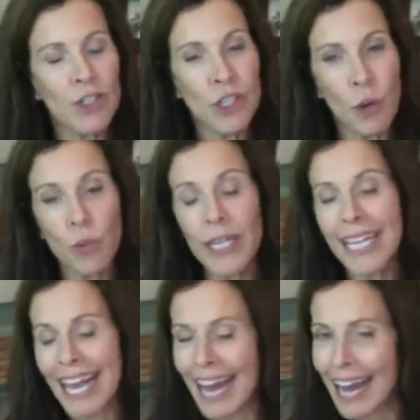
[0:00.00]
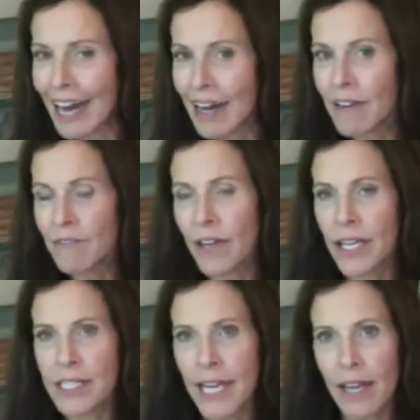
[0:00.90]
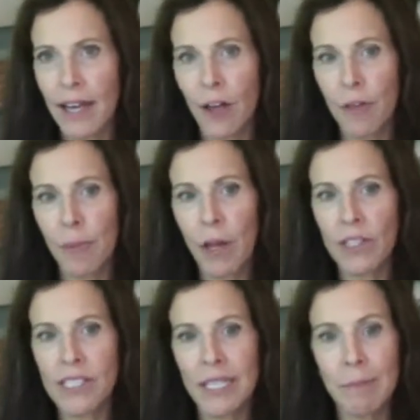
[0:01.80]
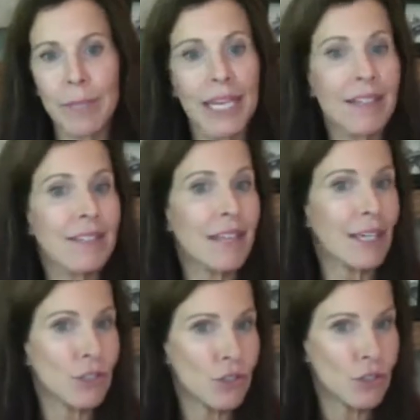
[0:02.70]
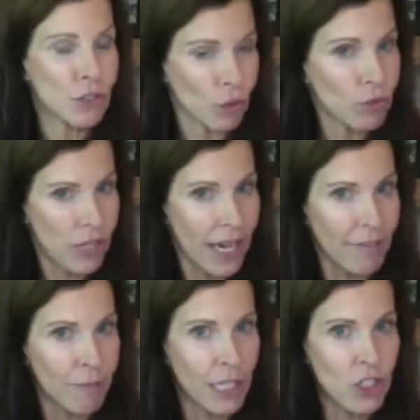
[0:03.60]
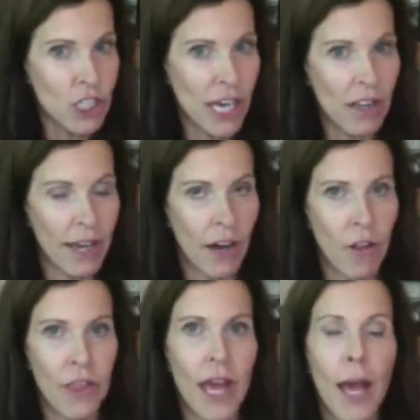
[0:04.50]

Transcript: don't really have a telehealth policy because they don't have much telehealth,